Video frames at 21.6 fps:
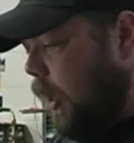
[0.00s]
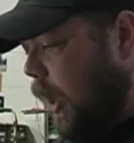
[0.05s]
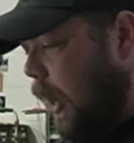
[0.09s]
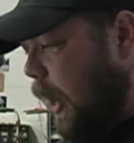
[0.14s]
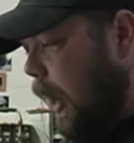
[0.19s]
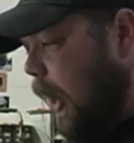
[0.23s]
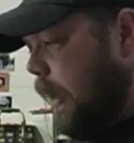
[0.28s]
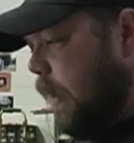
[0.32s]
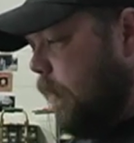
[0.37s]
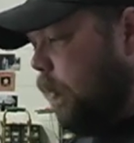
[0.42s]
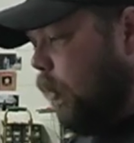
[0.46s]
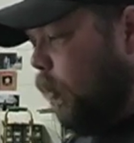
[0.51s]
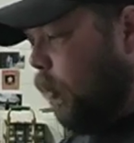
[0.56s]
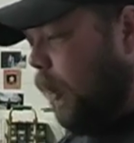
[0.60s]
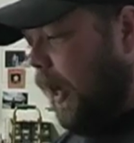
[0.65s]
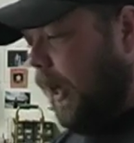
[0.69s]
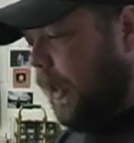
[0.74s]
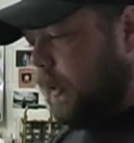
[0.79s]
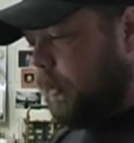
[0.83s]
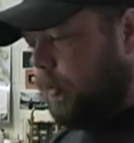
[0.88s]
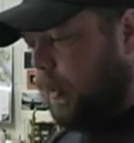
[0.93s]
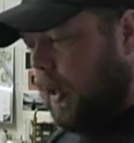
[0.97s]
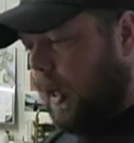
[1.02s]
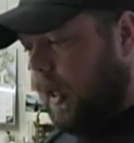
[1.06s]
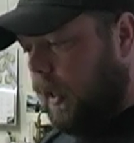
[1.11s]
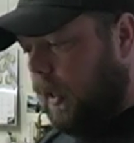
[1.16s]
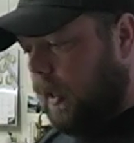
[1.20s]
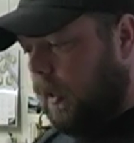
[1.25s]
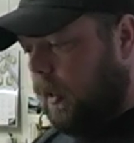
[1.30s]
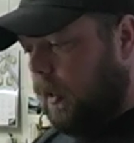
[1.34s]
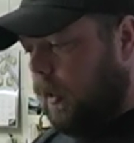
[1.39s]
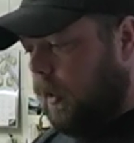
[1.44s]
I even wax my
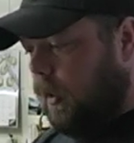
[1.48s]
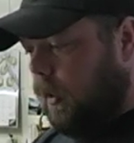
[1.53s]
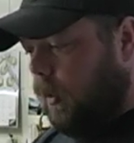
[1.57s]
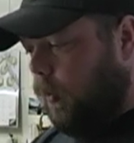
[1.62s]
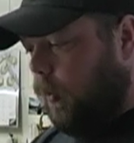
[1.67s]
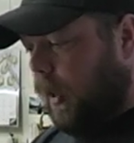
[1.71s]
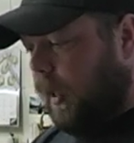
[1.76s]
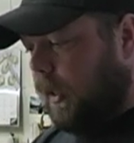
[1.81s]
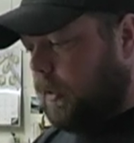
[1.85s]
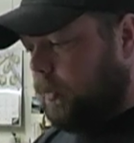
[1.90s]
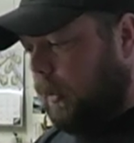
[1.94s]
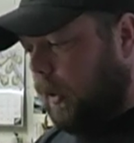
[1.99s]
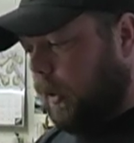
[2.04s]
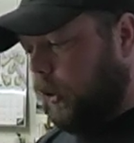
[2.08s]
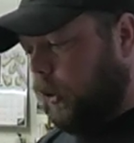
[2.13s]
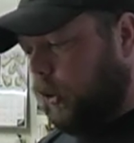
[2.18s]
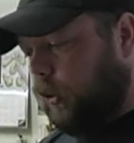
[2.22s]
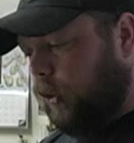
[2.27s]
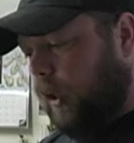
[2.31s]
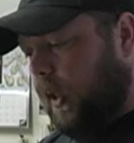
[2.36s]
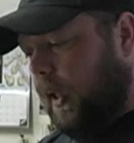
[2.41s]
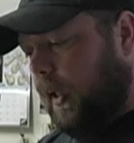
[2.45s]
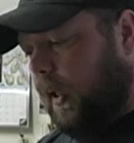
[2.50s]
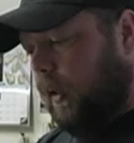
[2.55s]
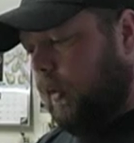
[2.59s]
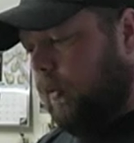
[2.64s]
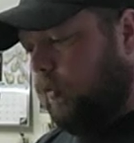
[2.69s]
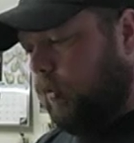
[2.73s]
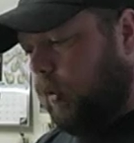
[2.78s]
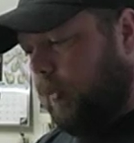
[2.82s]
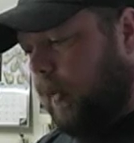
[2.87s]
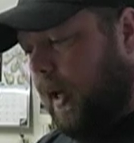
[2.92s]
wax my string
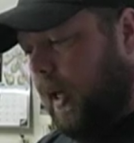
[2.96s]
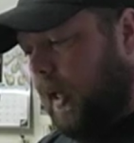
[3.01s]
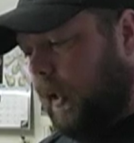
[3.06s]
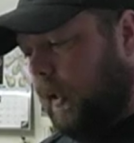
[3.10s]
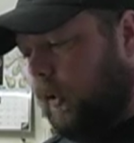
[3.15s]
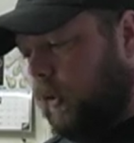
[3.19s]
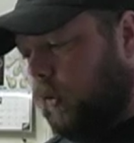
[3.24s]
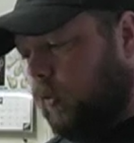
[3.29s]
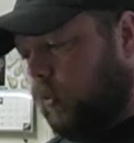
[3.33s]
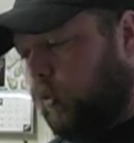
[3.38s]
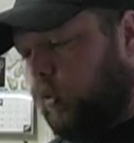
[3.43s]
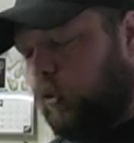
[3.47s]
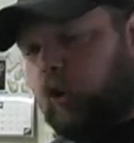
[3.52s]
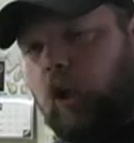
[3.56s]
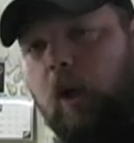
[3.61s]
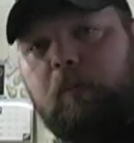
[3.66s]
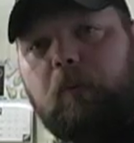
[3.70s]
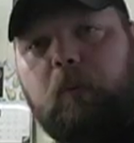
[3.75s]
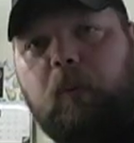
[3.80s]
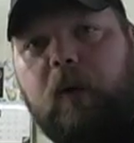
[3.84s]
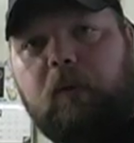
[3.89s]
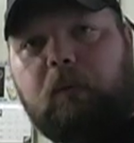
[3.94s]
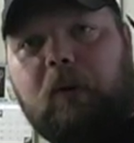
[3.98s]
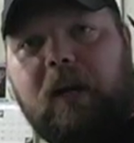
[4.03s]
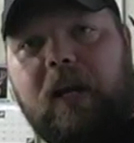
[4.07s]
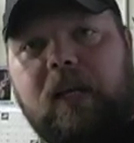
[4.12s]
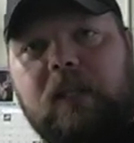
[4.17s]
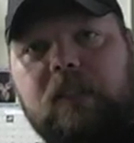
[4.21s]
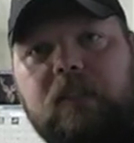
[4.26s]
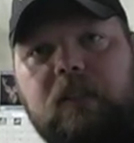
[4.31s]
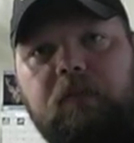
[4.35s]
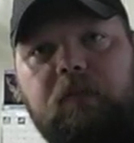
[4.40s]
for my drop away
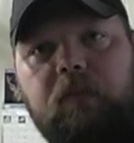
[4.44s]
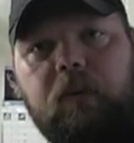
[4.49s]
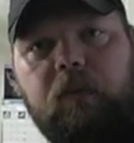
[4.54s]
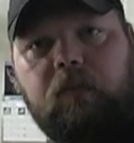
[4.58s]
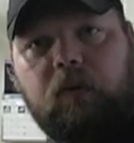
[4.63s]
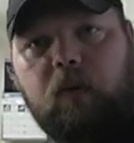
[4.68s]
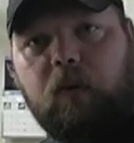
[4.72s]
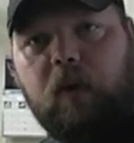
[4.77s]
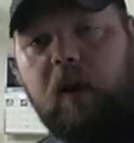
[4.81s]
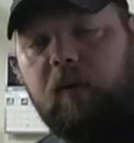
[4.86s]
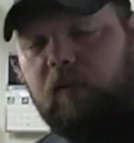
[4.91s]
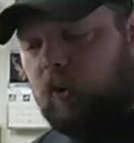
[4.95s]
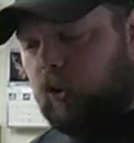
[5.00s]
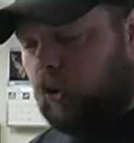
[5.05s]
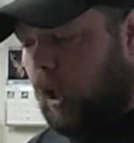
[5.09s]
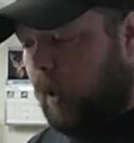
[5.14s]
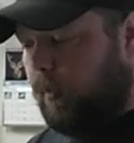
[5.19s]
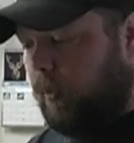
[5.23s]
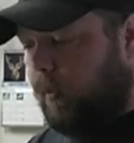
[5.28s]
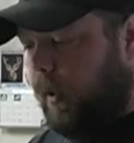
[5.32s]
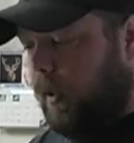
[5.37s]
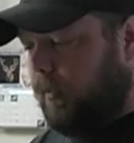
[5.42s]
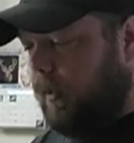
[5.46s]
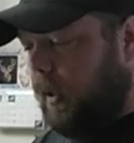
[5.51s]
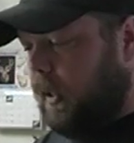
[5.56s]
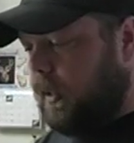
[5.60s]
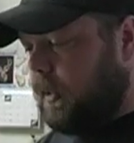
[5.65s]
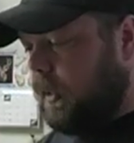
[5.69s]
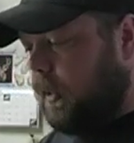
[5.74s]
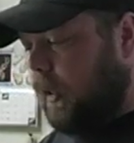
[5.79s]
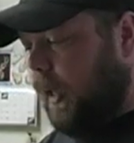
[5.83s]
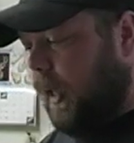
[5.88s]
rest. If, if you have a drop away
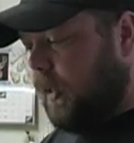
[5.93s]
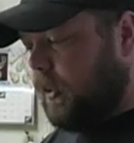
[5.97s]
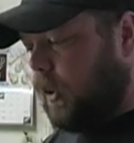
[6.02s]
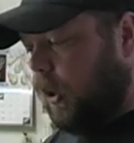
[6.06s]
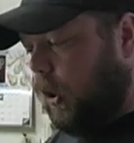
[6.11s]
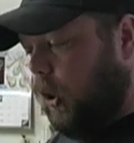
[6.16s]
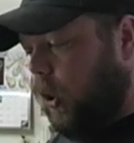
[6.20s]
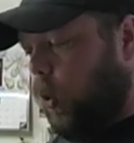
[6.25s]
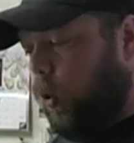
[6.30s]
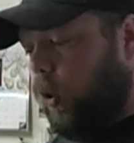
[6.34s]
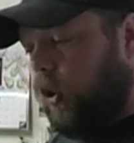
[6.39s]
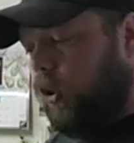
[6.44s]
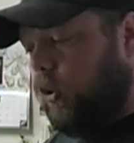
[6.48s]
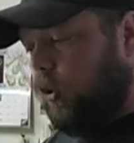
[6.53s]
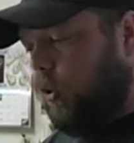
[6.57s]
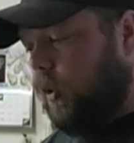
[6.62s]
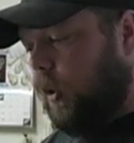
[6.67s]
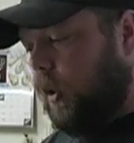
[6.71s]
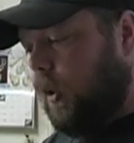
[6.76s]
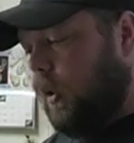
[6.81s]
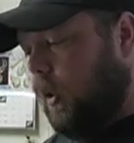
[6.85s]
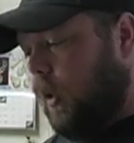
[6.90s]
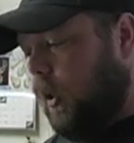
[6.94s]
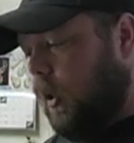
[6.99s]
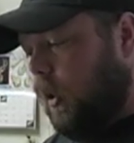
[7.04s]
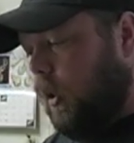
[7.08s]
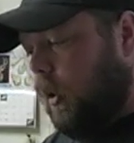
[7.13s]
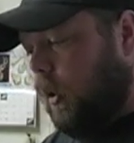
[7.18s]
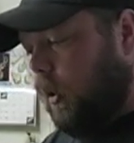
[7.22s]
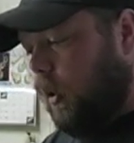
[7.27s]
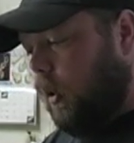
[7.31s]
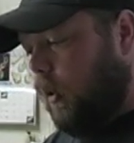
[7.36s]
rest that has a cord to it,
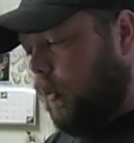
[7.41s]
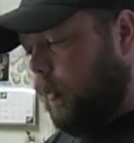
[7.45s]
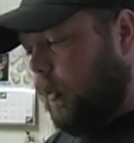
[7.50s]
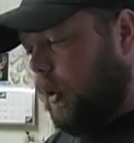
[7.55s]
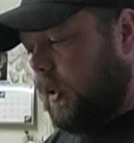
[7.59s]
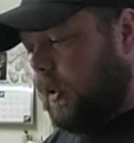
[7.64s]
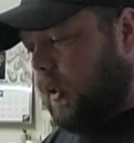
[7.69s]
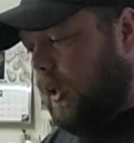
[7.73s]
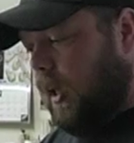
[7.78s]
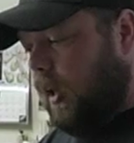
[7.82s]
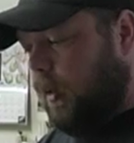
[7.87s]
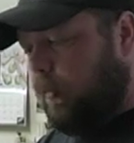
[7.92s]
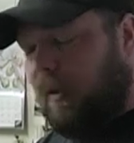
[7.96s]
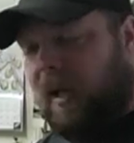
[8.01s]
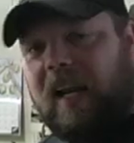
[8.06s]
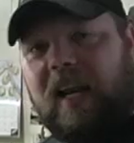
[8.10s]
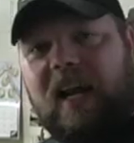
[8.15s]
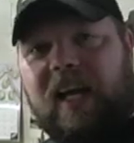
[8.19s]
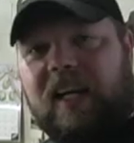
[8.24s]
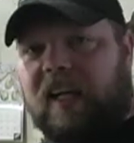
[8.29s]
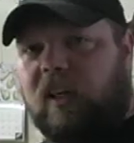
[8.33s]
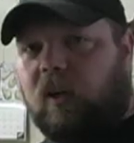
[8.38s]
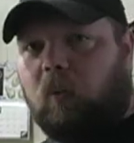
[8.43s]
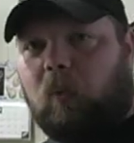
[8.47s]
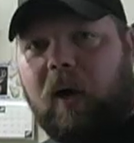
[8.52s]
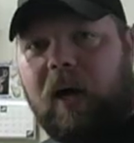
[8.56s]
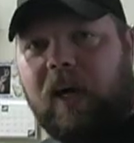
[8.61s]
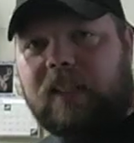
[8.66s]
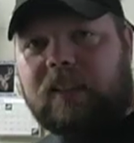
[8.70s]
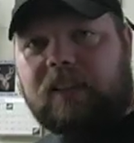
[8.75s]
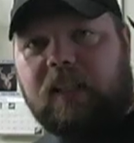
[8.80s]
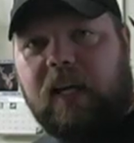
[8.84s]
um, it's not a bad idea to
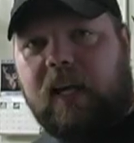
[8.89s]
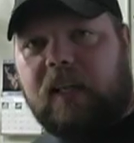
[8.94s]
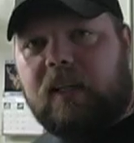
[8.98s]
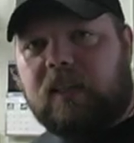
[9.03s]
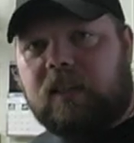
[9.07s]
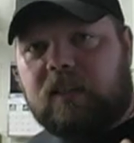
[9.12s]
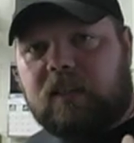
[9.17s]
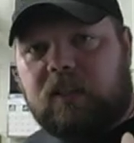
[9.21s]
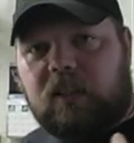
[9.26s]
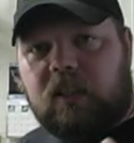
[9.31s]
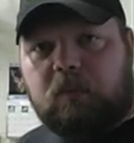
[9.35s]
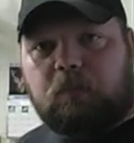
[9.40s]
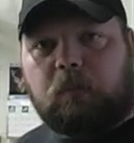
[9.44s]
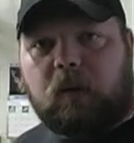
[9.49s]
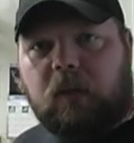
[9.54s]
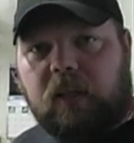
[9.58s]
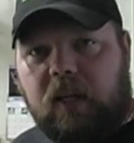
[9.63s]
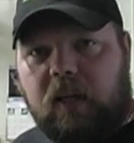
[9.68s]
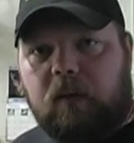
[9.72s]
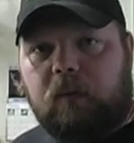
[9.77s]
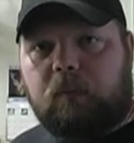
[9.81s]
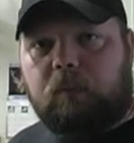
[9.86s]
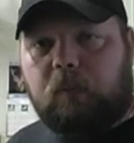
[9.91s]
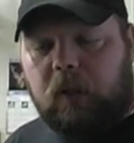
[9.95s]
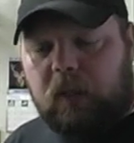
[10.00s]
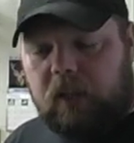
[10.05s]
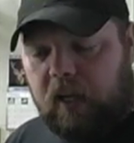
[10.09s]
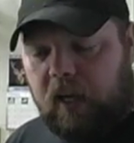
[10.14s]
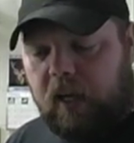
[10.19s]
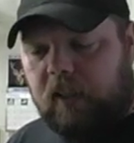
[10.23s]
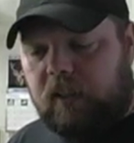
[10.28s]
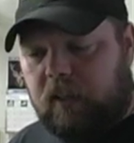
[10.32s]
wax that. This is just prote
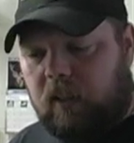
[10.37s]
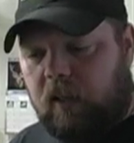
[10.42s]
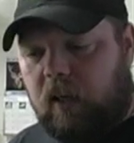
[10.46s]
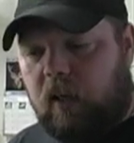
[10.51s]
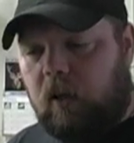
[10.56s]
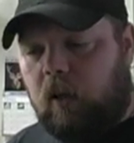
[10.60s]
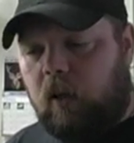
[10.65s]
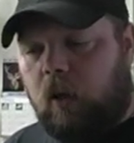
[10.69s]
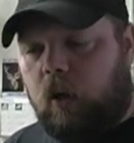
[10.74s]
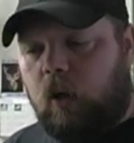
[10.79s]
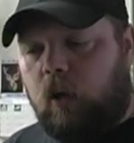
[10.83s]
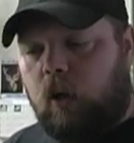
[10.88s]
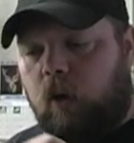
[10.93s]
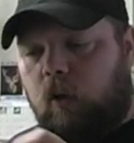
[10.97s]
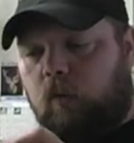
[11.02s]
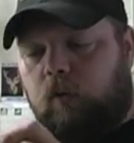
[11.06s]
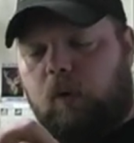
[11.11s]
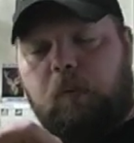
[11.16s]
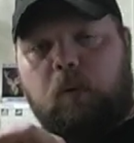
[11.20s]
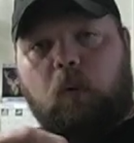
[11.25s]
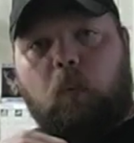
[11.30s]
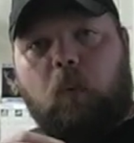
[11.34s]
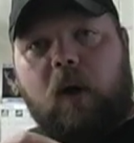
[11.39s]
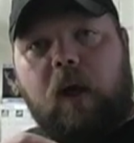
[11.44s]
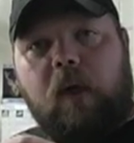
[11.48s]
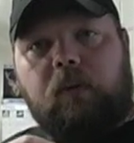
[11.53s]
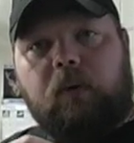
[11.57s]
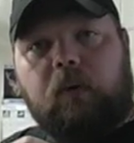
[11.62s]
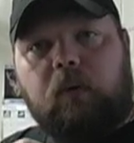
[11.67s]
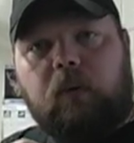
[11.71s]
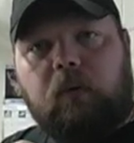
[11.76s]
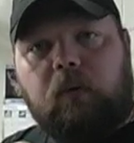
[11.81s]
protecting it from the
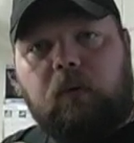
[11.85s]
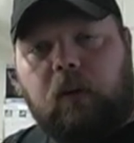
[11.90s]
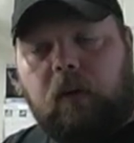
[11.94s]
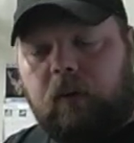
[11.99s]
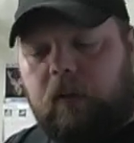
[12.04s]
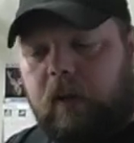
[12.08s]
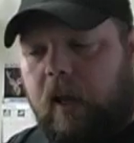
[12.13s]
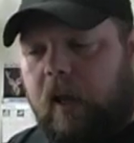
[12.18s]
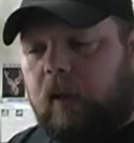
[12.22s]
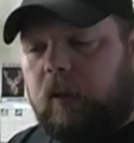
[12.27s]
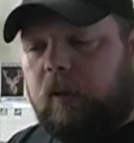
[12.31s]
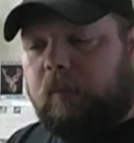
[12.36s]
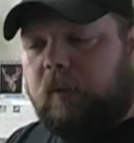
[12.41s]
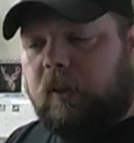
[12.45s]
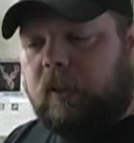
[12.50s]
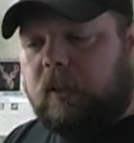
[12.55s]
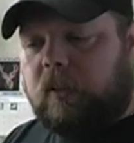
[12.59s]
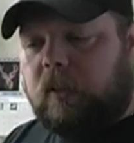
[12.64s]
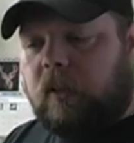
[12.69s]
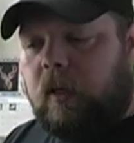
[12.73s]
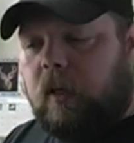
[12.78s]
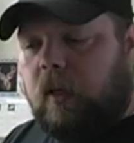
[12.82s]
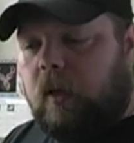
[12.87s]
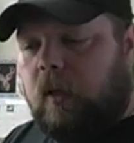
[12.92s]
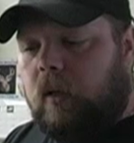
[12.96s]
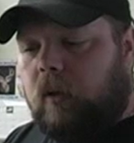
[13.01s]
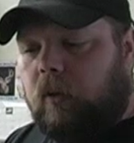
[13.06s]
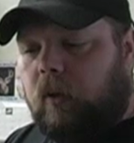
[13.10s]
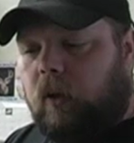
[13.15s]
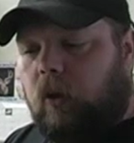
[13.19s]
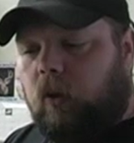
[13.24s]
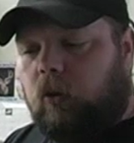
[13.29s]
weather, the elements,
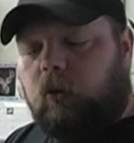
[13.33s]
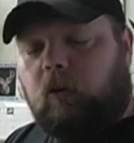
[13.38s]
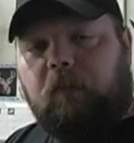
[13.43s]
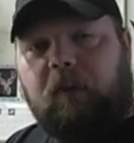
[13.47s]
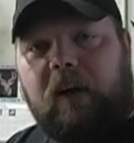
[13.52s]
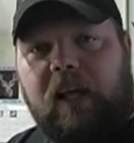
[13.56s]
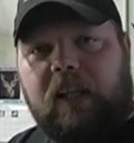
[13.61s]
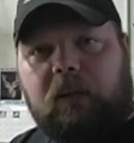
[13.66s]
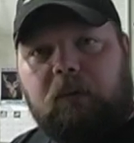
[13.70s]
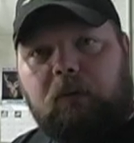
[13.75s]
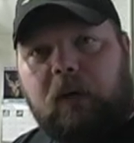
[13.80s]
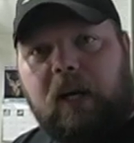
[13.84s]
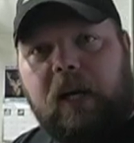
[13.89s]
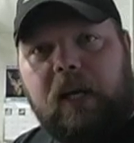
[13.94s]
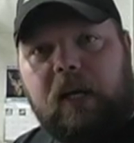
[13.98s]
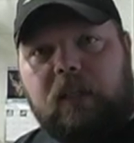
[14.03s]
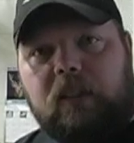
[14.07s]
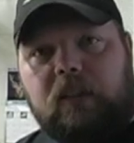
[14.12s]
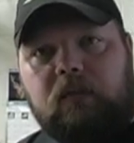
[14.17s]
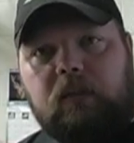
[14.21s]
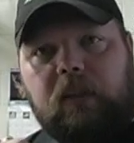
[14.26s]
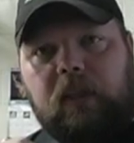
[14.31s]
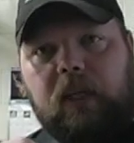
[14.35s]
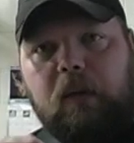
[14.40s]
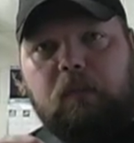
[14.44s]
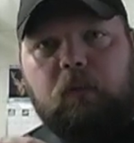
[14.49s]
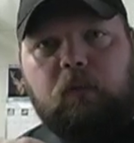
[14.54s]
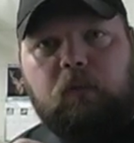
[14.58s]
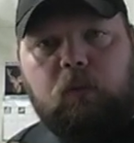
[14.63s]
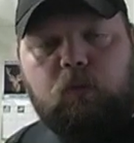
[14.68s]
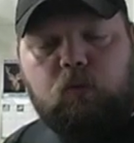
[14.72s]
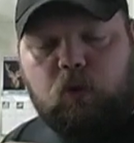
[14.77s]
the ultraviolet rays to keep
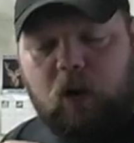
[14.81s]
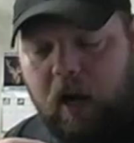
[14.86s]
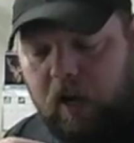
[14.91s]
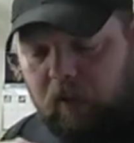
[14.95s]
it from dry